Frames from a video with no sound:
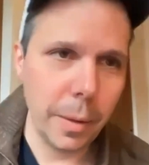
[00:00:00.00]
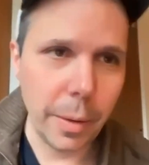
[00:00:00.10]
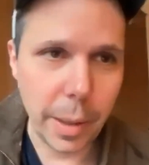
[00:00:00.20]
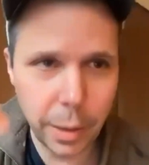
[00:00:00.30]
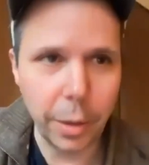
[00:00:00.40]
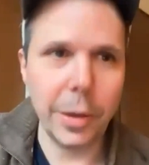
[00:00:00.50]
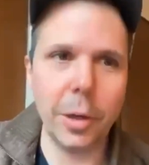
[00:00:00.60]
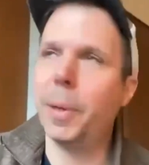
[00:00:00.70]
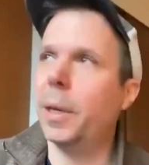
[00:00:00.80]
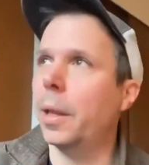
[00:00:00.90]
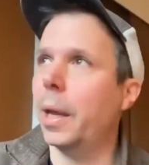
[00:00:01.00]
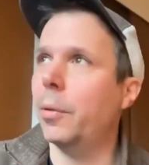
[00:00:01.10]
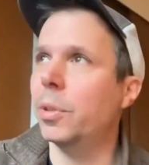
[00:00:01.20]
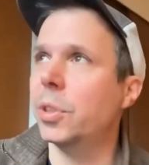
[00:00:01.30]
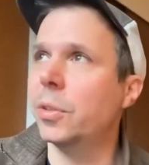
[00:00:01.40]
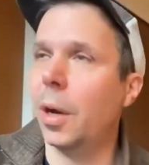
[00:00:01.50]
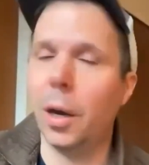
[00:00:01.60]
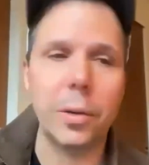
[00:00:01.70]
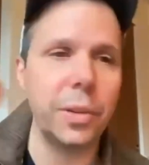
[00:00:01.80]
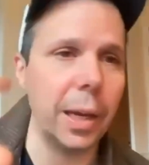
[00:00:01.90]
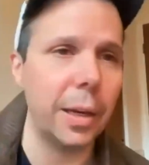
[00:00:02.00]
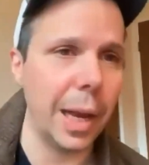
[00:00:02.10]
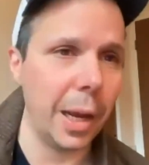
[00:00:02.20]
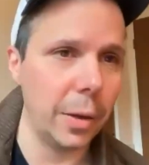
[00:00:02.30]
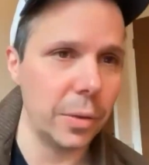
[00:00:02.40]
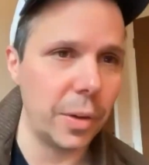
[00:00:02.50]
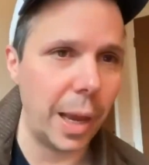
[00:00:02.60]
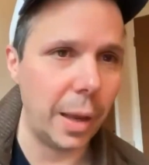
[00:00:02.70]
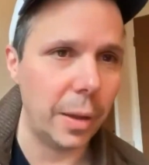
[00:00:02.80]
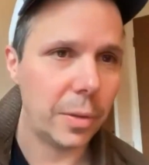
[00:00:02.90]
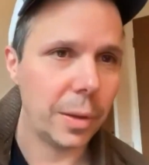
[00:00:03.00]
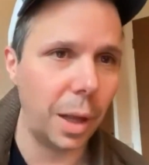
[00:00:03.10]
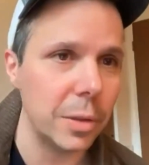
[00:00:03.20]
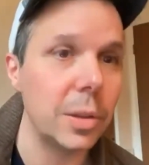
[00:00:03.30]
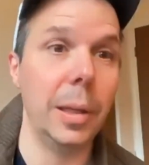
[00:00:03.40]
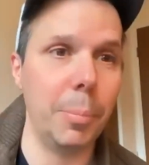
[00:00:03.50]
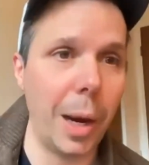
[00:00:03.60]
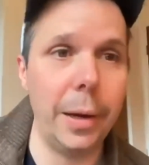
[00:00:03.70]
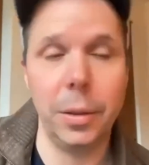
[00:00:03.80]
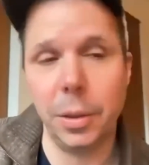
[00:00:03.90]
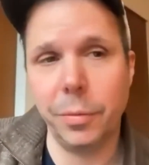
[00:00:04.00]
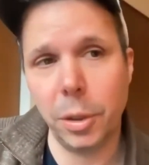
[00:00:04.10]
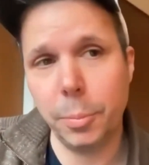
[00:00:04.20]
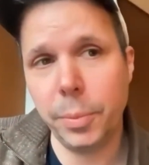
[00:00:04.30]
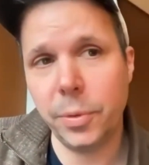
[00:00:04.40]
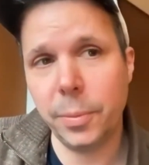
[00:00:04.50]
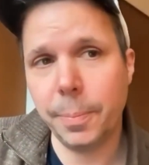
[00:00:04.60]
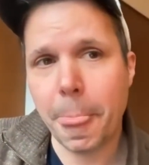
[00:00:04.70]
Indo-European languages all take nouns as logically prior to verbs.